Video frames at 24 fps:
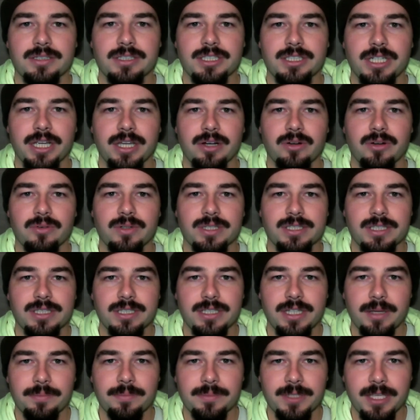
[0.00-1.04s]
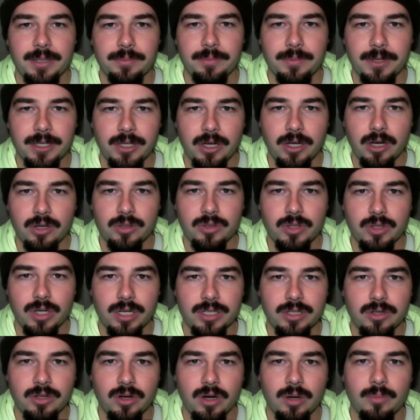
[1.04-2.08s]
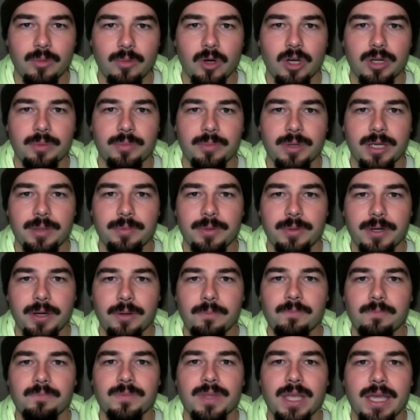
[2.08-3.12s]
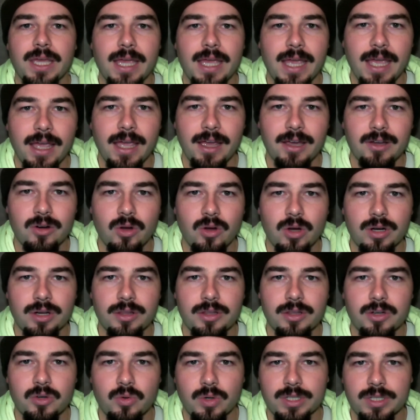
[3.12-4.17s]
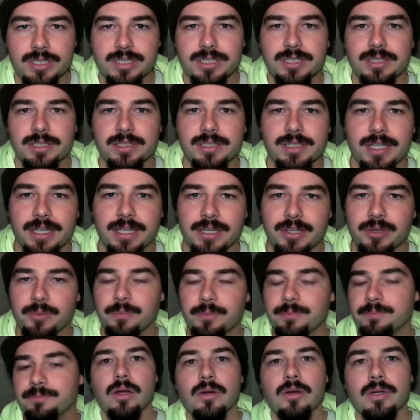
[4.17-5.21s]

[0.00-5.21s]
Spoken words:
channel, it's adeptape@yahoo.com on PayPal. And on to the questions. Thank you.